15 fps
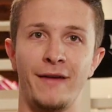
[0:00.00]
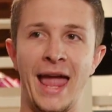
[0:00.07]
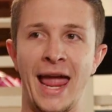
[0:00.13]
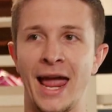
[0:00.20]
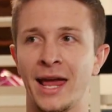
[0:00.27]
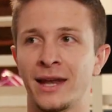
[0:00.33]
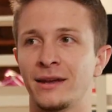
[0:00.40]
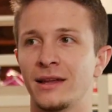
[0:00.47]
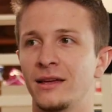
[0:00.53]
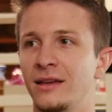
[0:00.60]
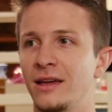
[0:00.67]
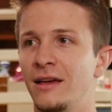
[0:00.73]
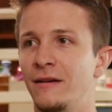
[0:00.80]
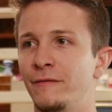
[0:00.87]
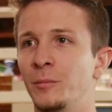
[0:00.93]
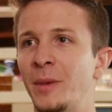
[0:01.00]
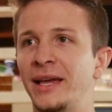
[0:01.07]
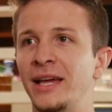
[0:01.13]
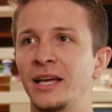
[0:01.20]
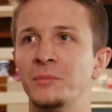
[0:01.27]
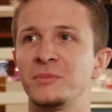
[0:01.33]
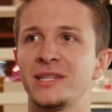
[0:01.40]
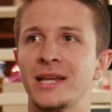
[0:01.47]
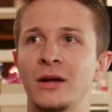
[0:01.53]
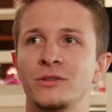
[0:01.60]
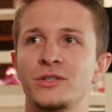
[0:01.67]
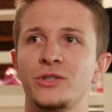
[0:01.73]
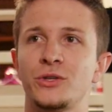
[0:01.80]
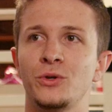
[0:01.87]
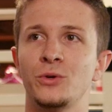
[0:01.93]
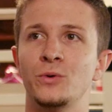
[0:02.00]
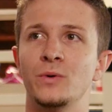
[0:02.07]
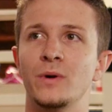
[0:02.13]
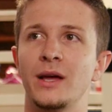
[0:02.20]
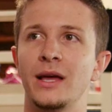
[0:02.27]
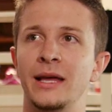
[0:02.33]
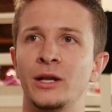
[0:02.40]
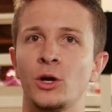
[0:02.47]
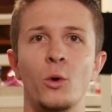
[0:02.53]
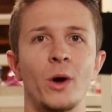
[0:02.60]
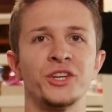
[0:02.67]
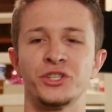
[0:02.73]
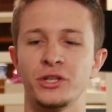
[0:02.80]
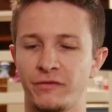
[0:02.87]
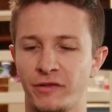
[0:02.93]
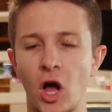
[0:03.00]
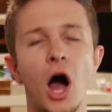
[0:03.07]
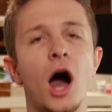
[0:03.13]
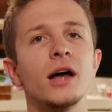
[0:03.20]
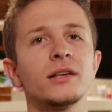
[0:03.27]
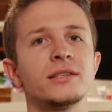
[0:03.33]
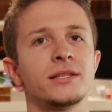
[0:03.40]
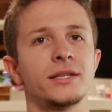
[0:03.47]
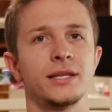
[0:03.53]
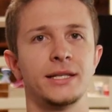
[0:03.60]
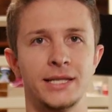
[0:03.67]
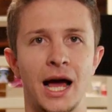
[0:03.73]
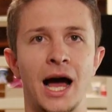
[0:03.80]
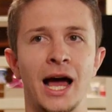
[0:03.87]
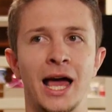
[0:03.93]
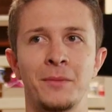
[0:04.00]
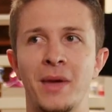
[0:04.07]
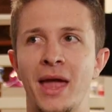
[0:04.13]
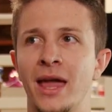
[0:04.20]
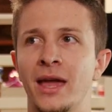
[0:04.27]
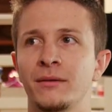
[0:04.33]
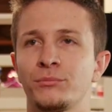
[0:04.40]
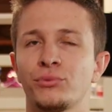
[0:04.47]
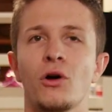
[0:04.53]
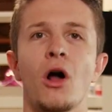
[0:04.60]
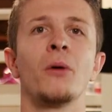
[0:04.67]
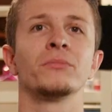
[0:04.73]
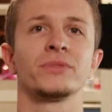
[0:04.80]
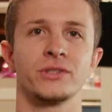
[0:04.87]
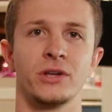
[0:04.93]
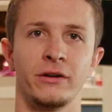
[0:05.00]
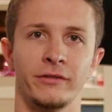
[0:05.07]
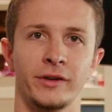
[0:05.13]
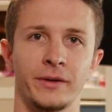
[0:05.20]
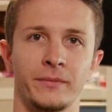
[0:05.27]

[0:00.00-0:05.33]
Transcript: and filmmaking comes down to an equation of cost, time, and problem solving.